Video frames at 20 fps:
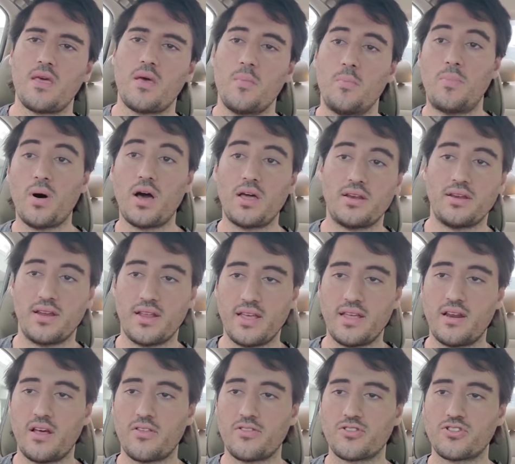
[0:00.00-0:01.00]
But
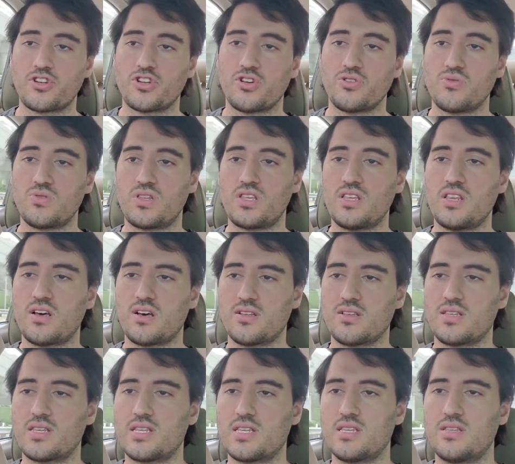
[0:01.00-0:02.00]
in other shows he does.